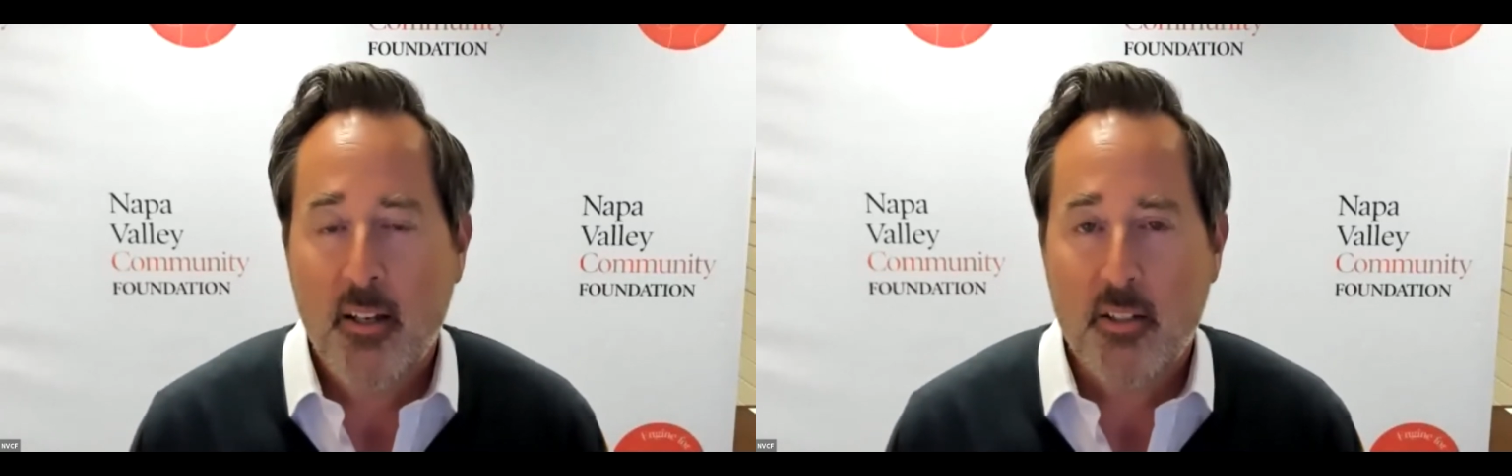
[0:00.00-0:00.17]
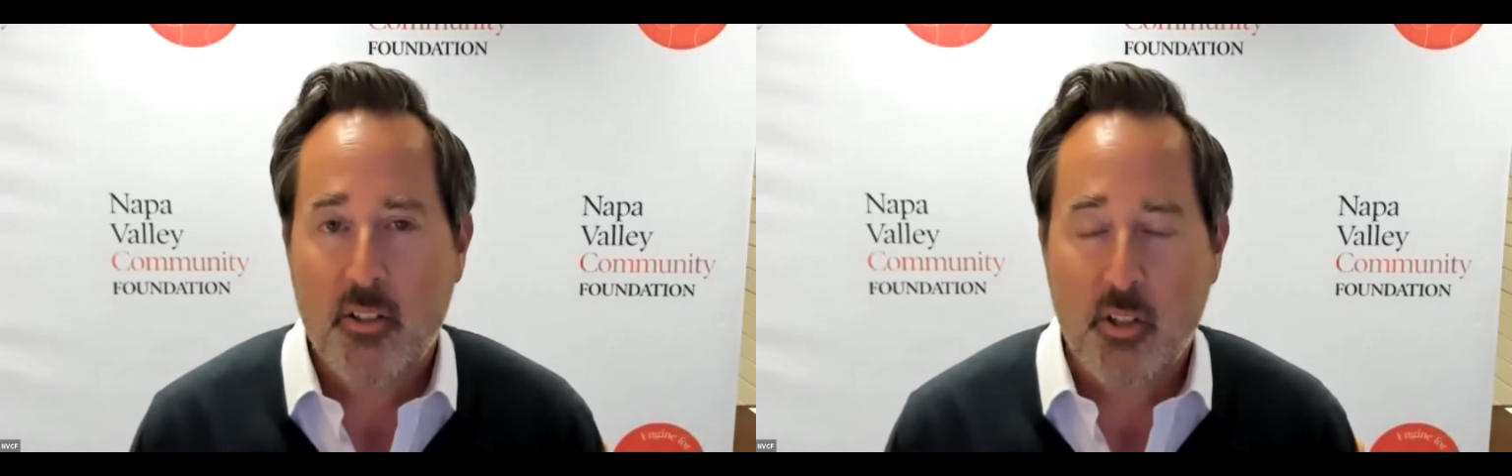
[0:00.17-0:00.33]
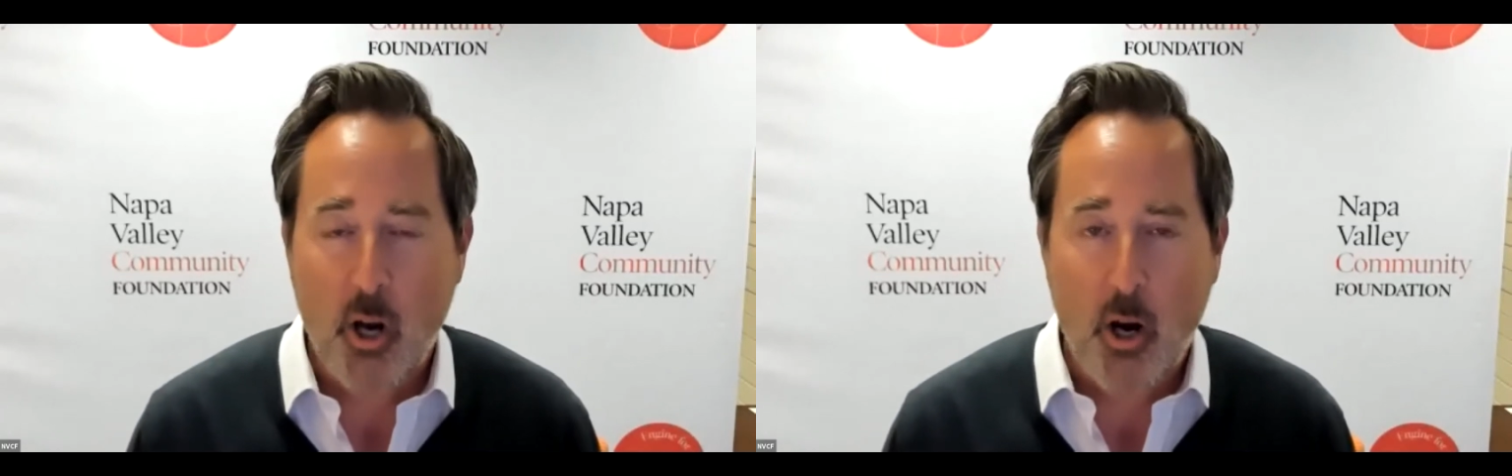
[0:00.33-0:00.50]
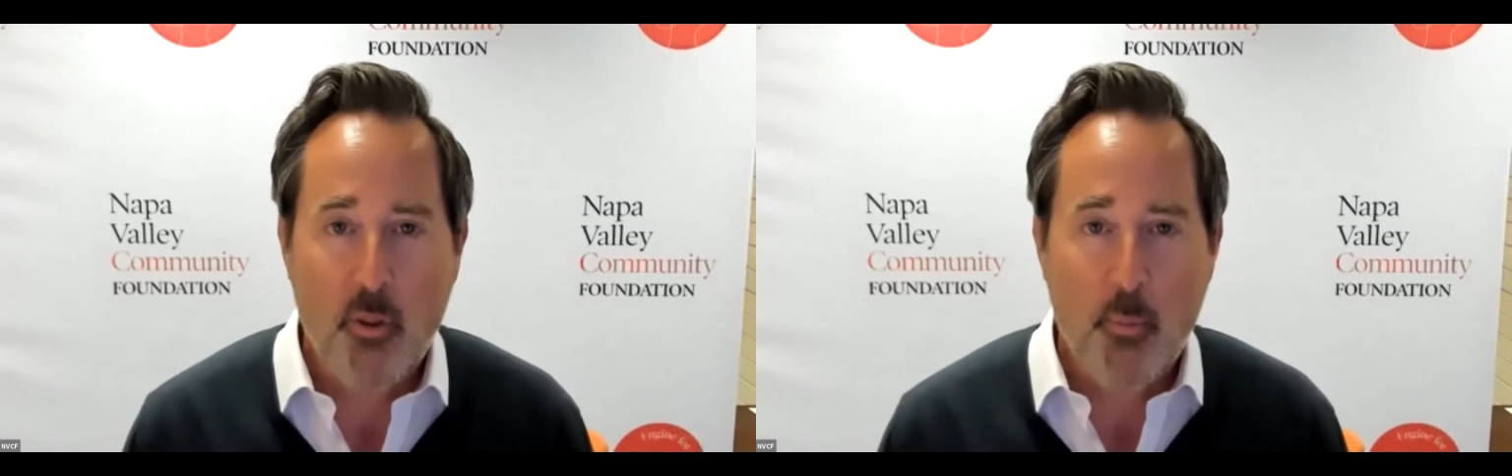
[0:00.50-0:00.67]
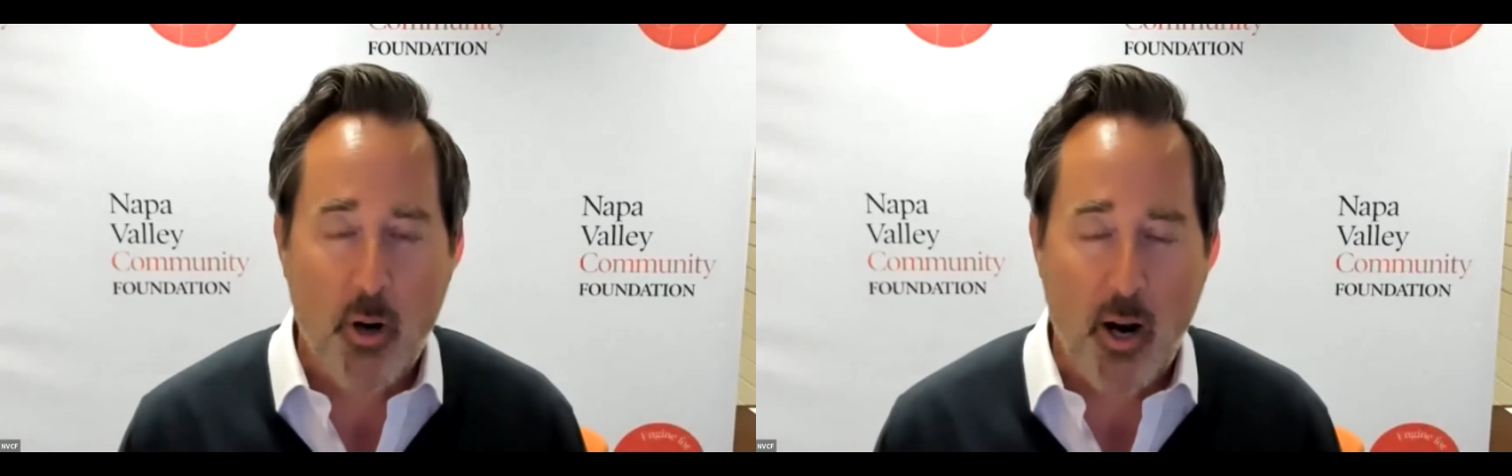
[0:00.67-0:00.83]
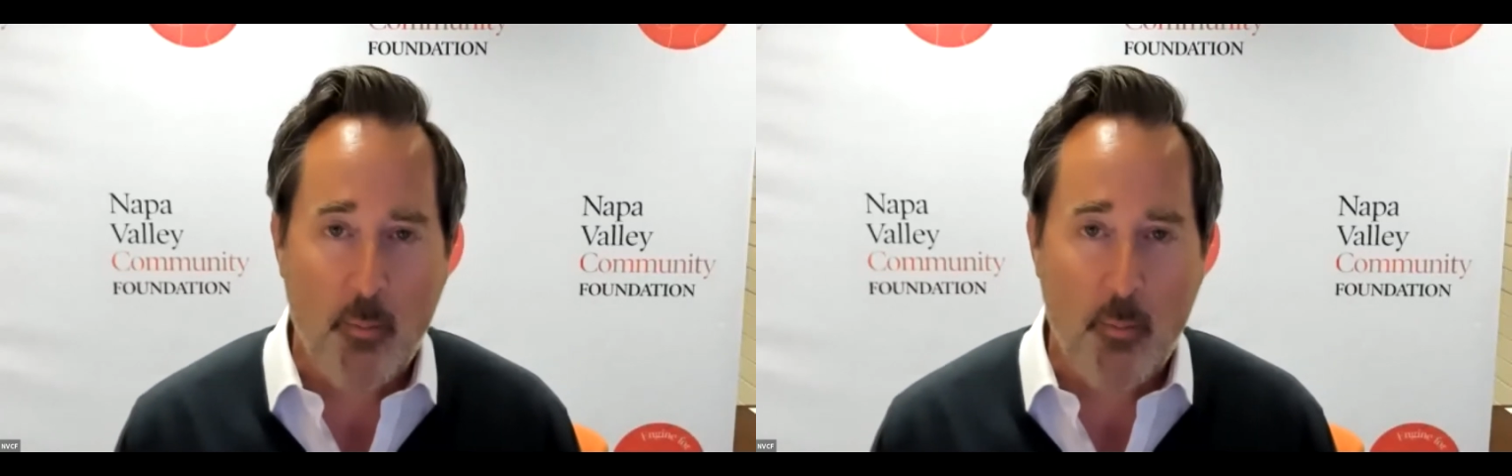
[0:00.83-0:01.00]
to solve the
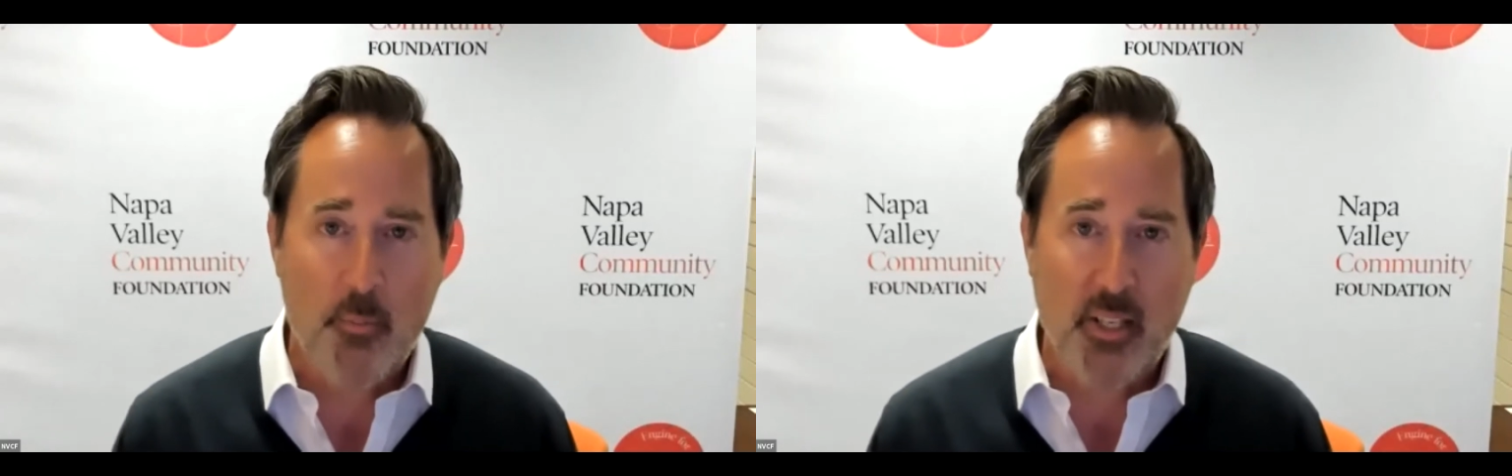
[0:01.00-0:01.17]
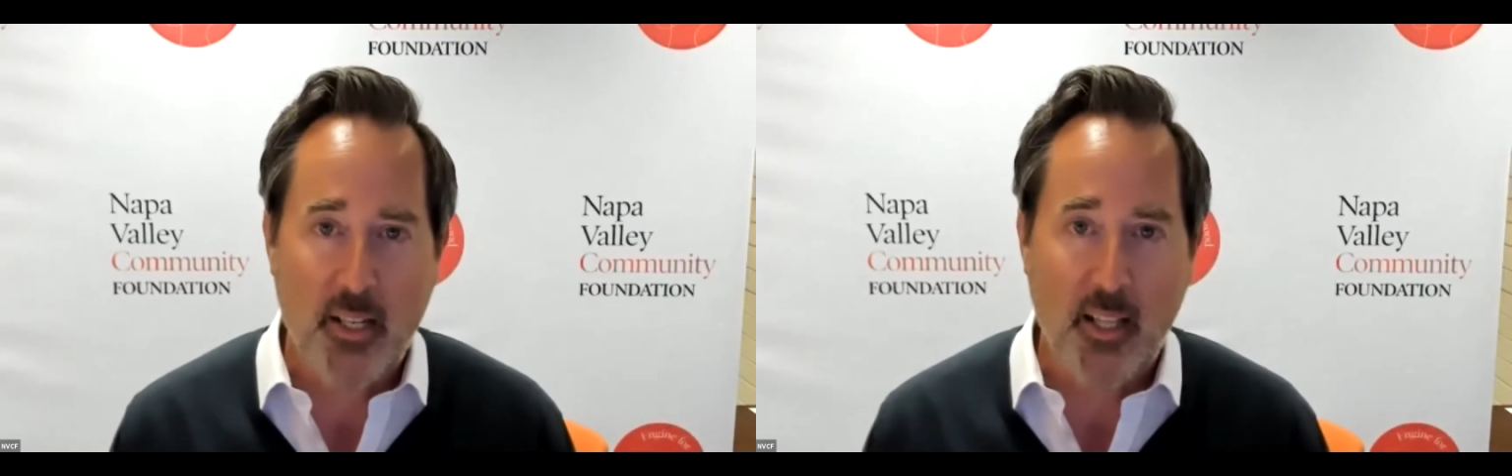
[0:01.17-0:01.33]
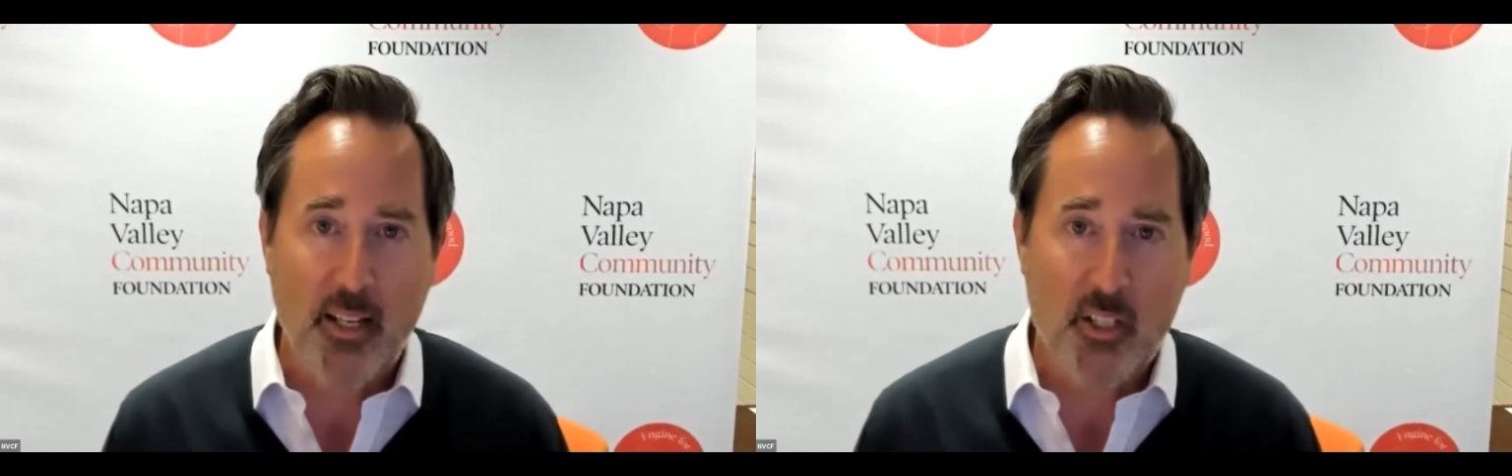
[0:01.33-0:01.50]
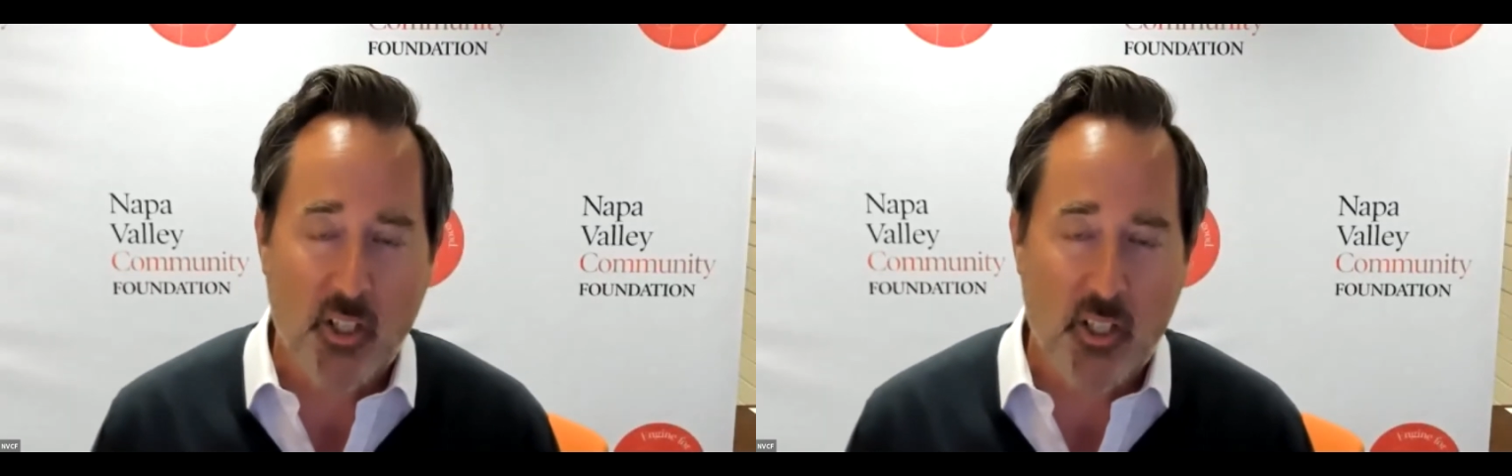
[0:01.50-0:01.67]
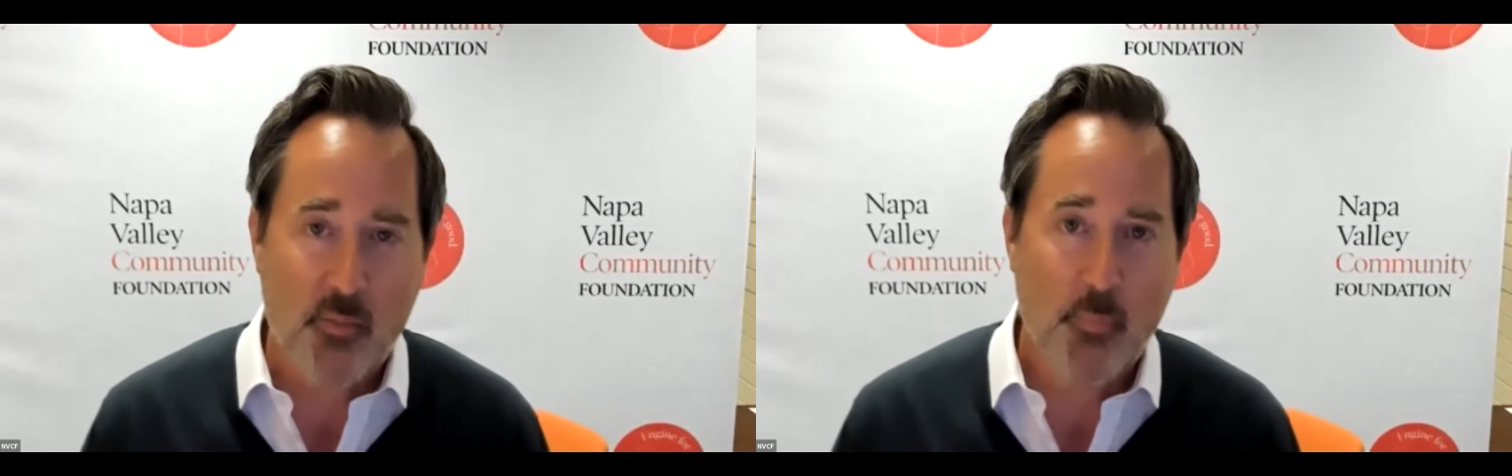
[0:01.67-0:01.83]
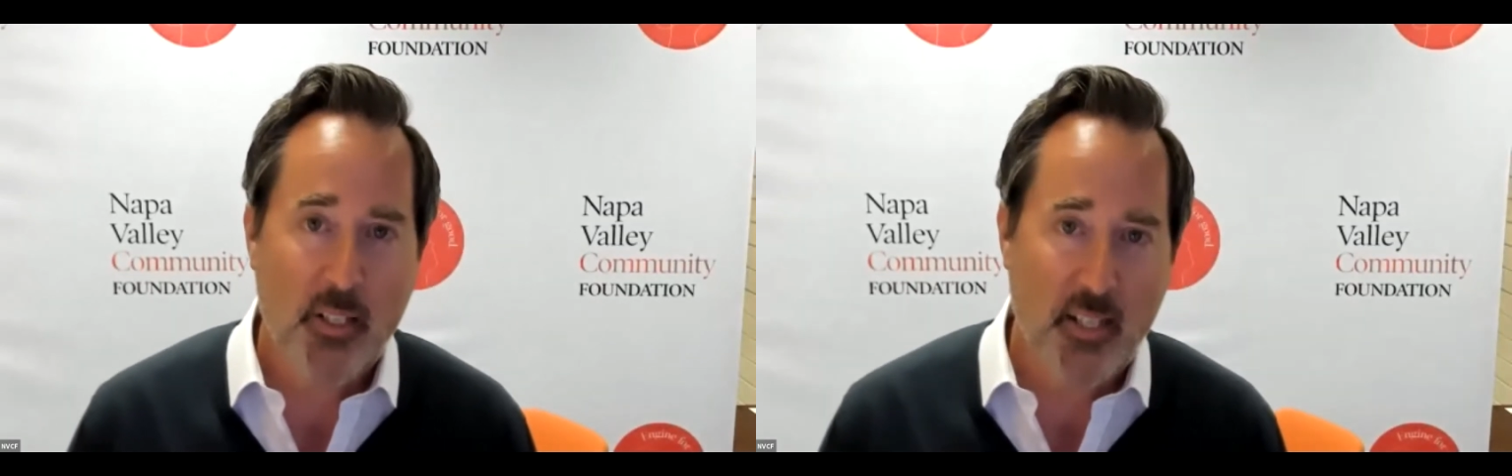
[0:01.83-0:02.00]
problems that lie
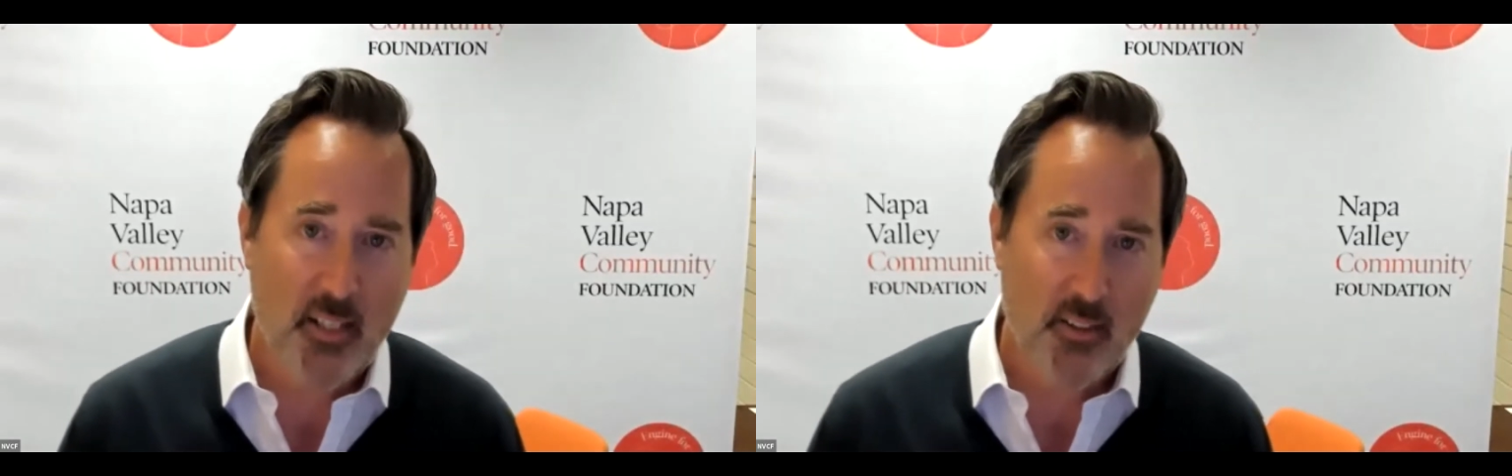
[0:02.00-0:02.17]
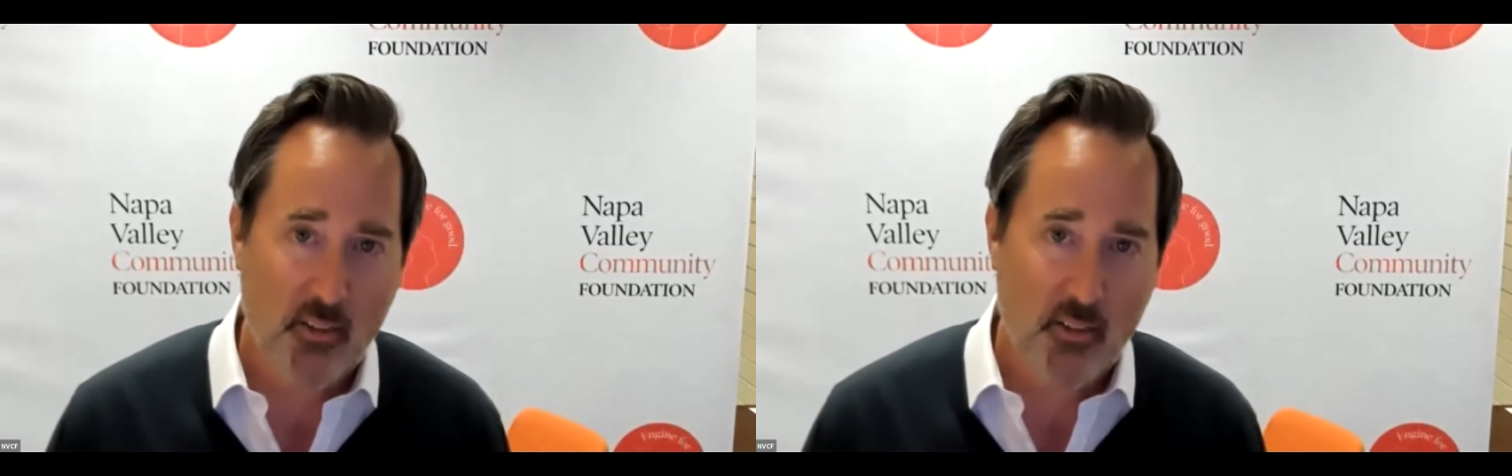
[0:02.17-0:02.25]
just beneath